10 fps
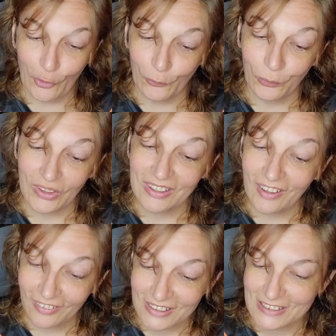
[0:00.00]
who the
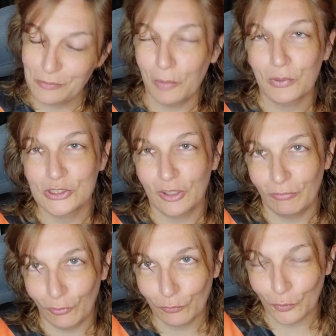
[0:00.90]
youngest members of
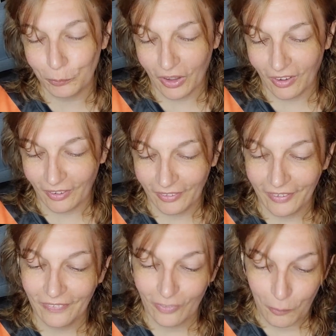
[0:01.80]
the group are,
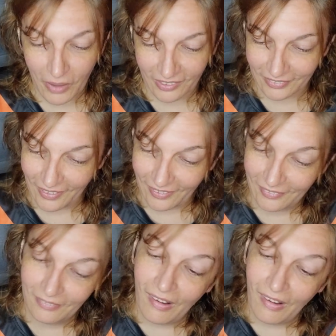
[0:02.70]
the maknae,